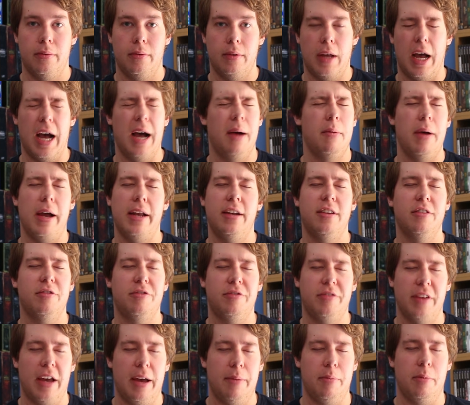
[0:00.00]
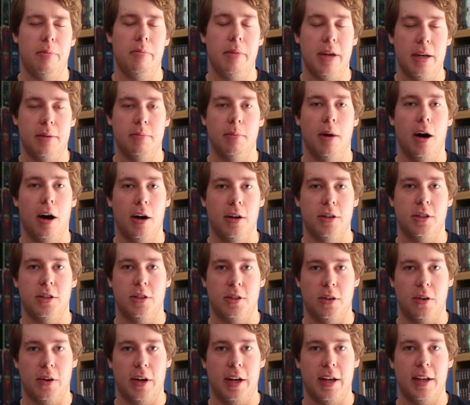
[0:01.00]
End of Feb, mid-March,
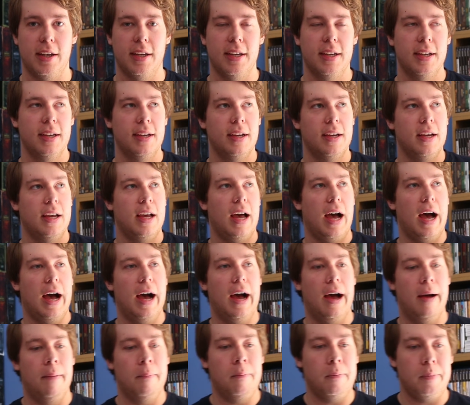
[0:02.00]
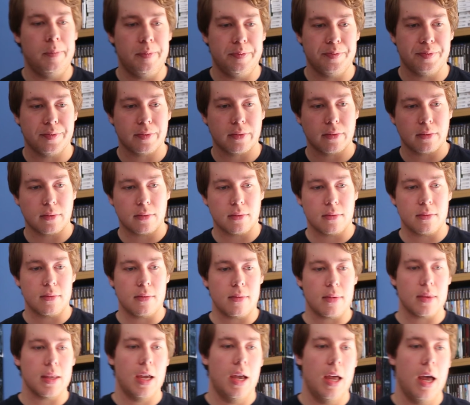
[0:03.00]
sorry. I
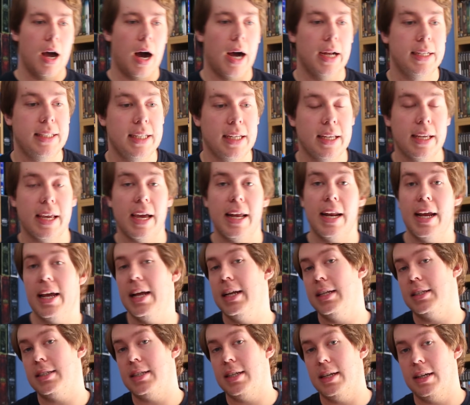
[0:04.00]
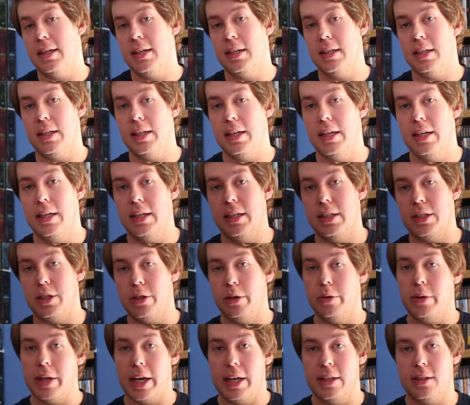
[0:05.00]
didn't get it until
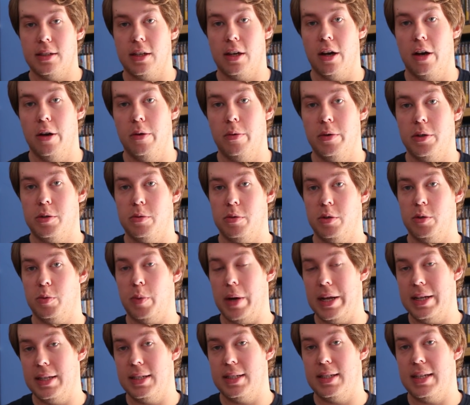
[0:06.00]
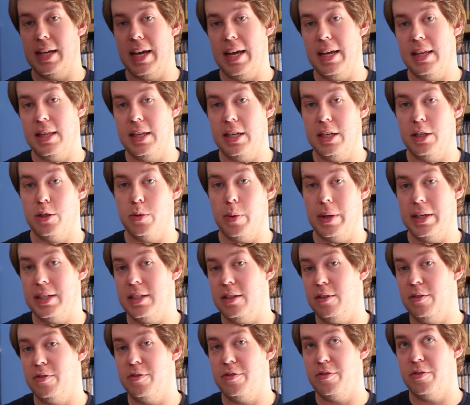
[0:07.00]
2 days ago, which was Wednesday the
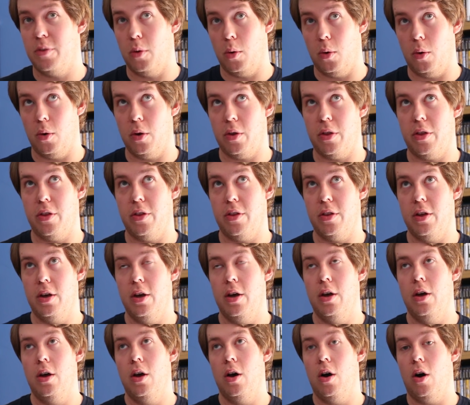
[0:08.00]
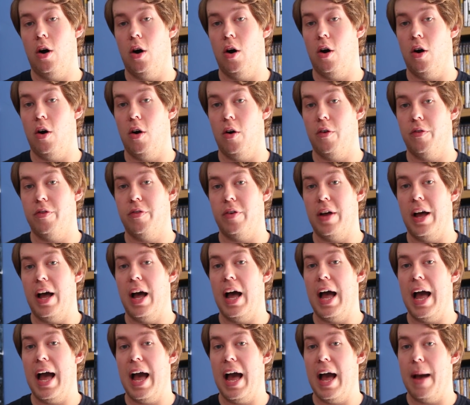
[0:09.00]
24th of
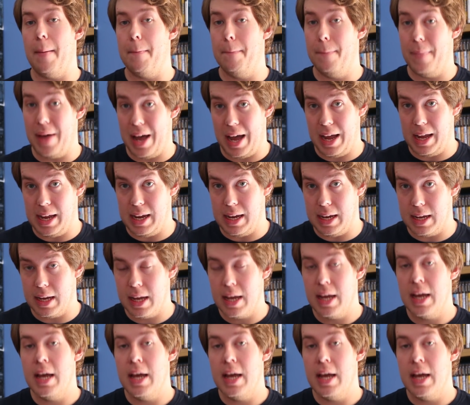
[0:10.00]
May.